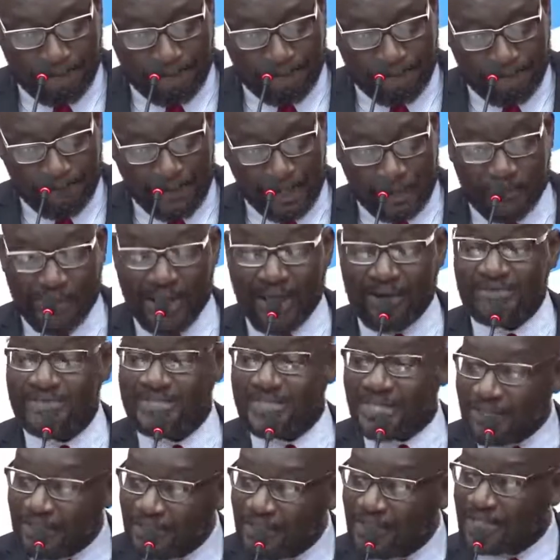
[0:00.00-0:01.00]
but we have
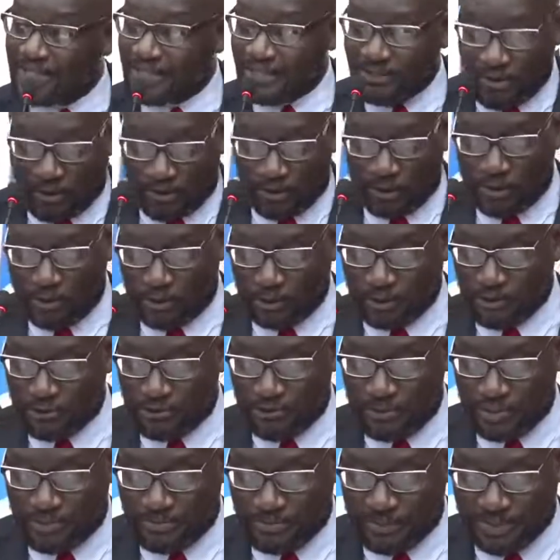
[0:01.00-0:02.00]
seen this in other
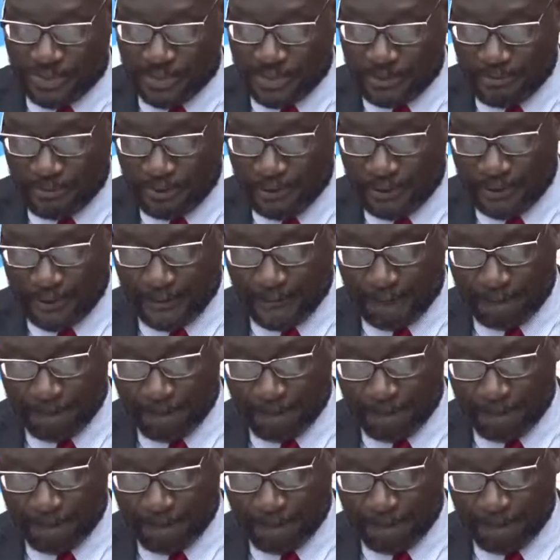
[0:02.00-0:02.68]
countries, Mr. Speaker.